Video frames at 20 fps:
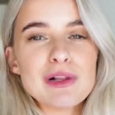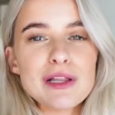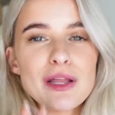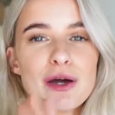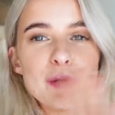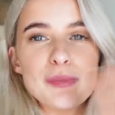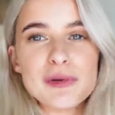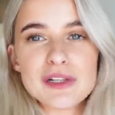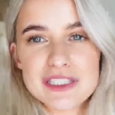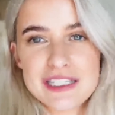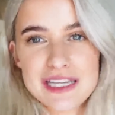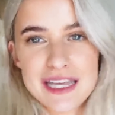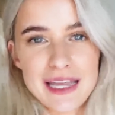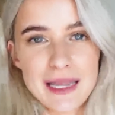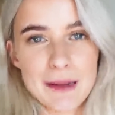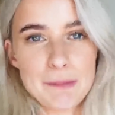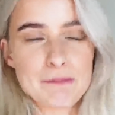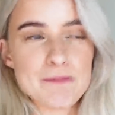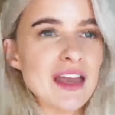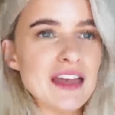global
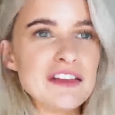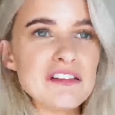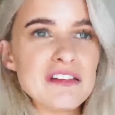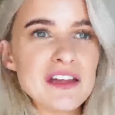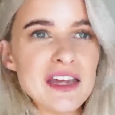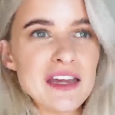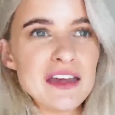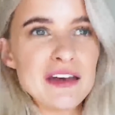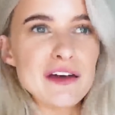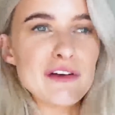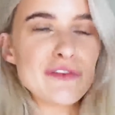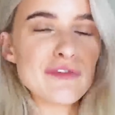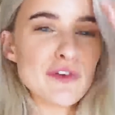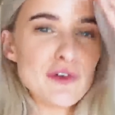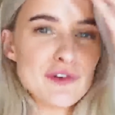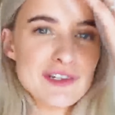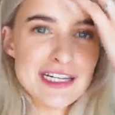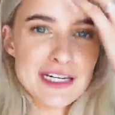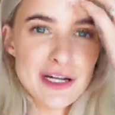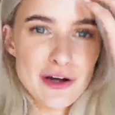team is here
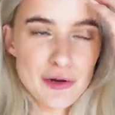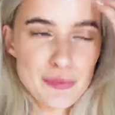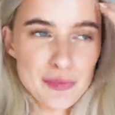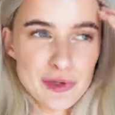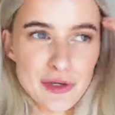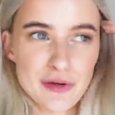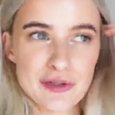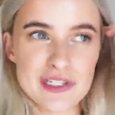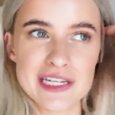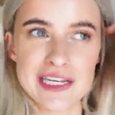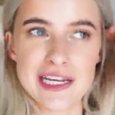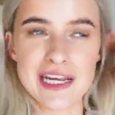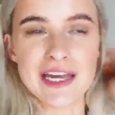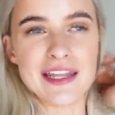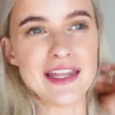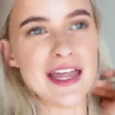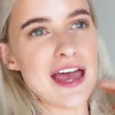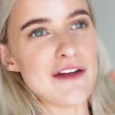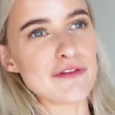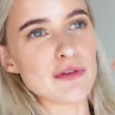for Dior Beauty
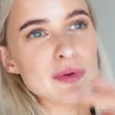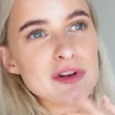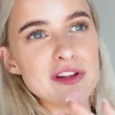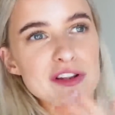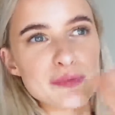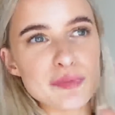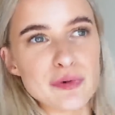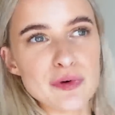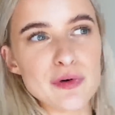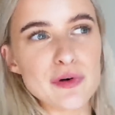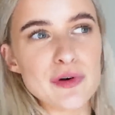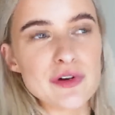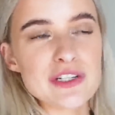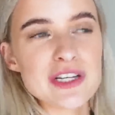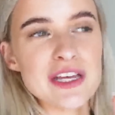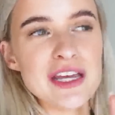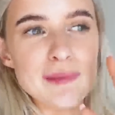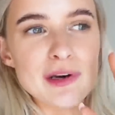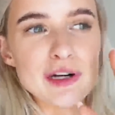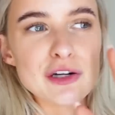and everyone has
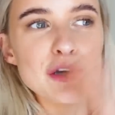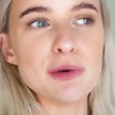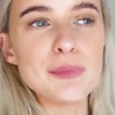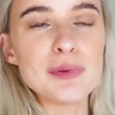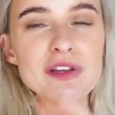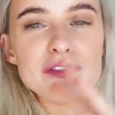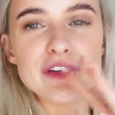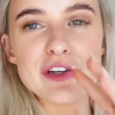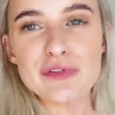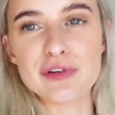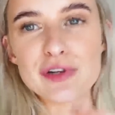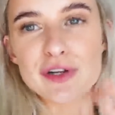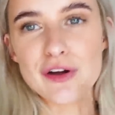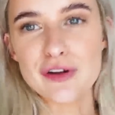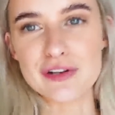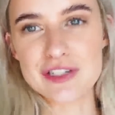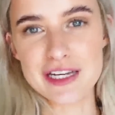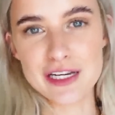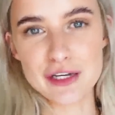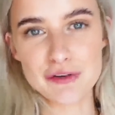brought a couple of different
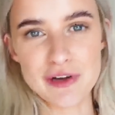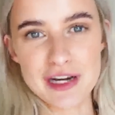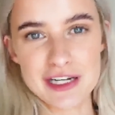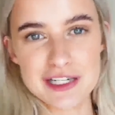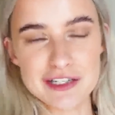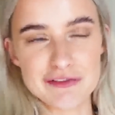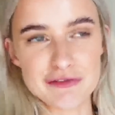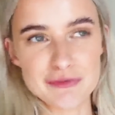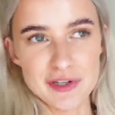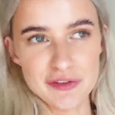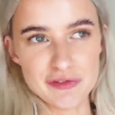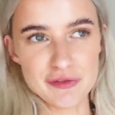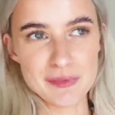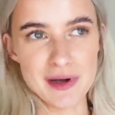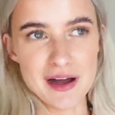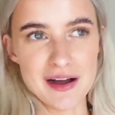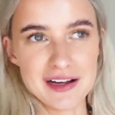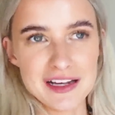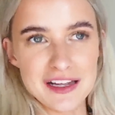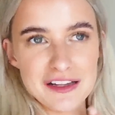content creators from different
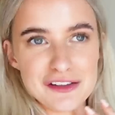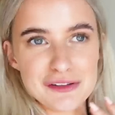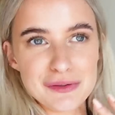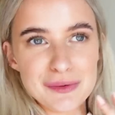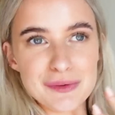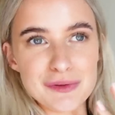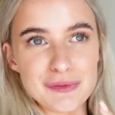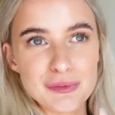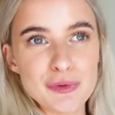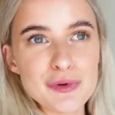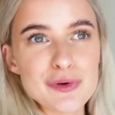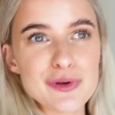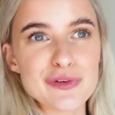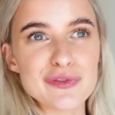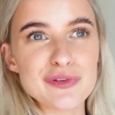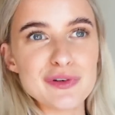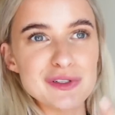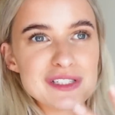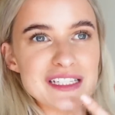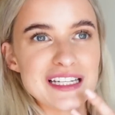markets. So it was
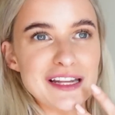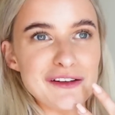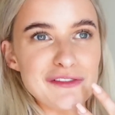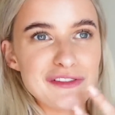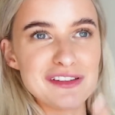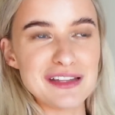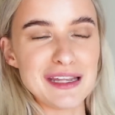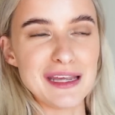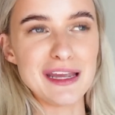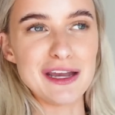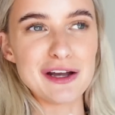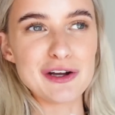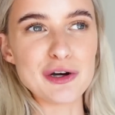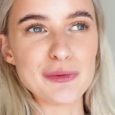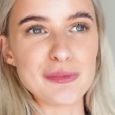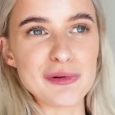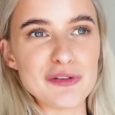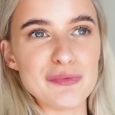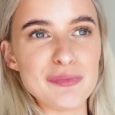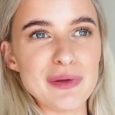wonderful to kind of see a
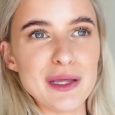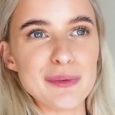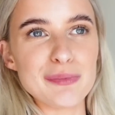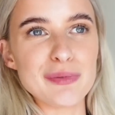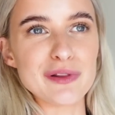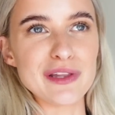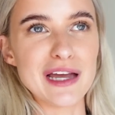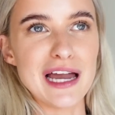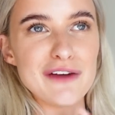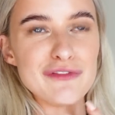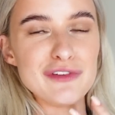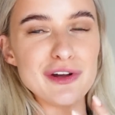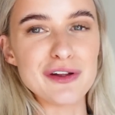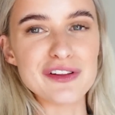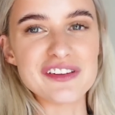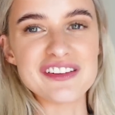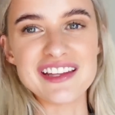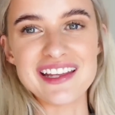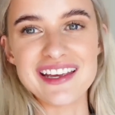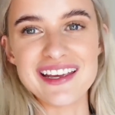couple of people that I've
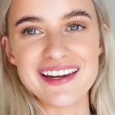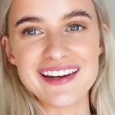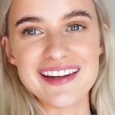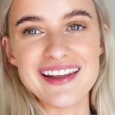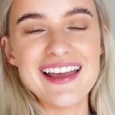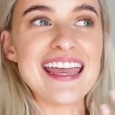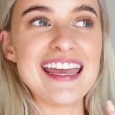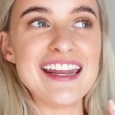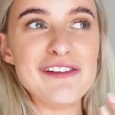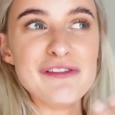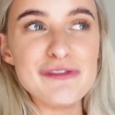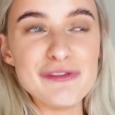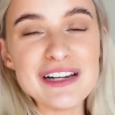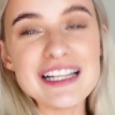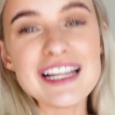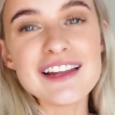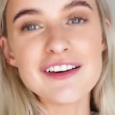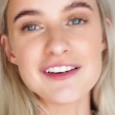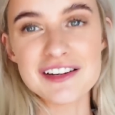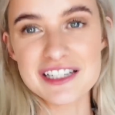not seen in a
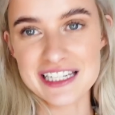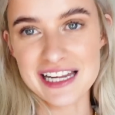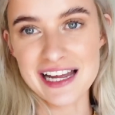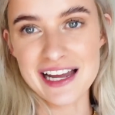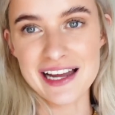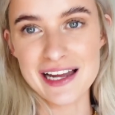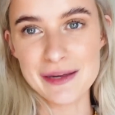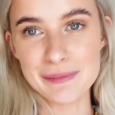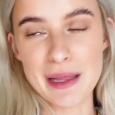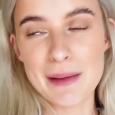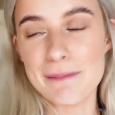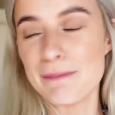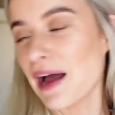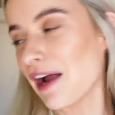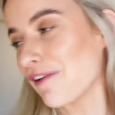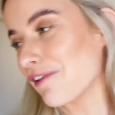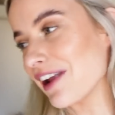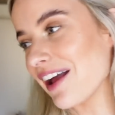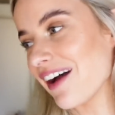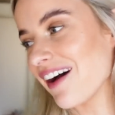really long time, like
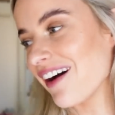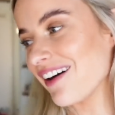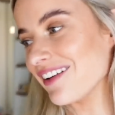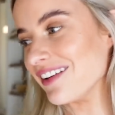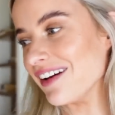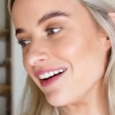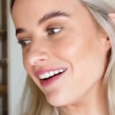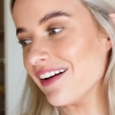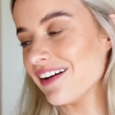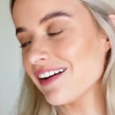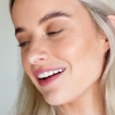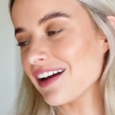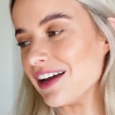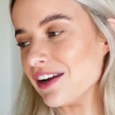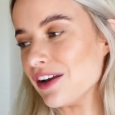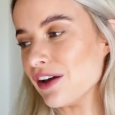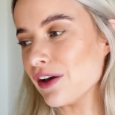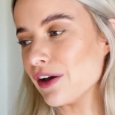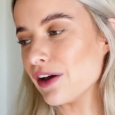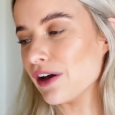Marianna
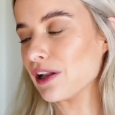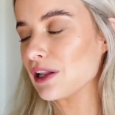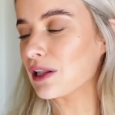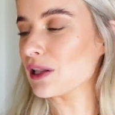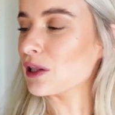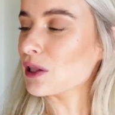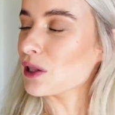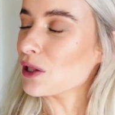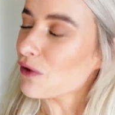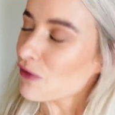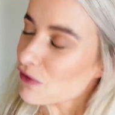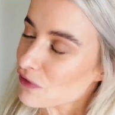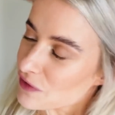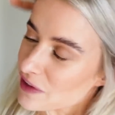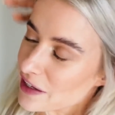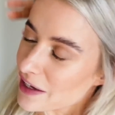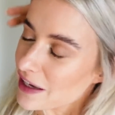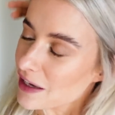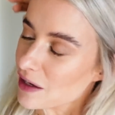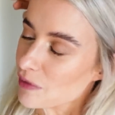and her
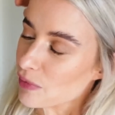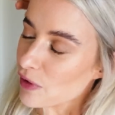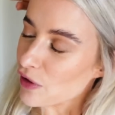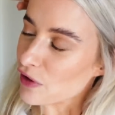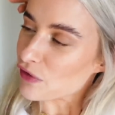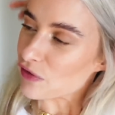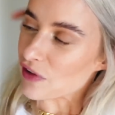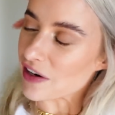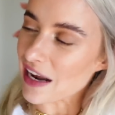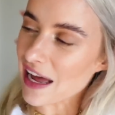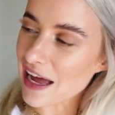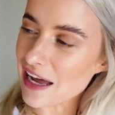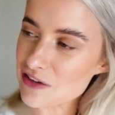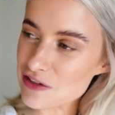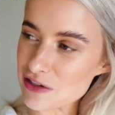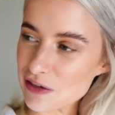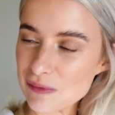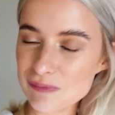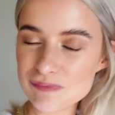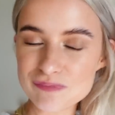lovely boyfriend
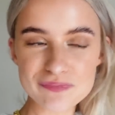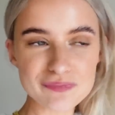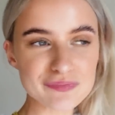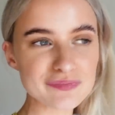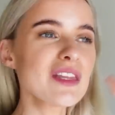Adam.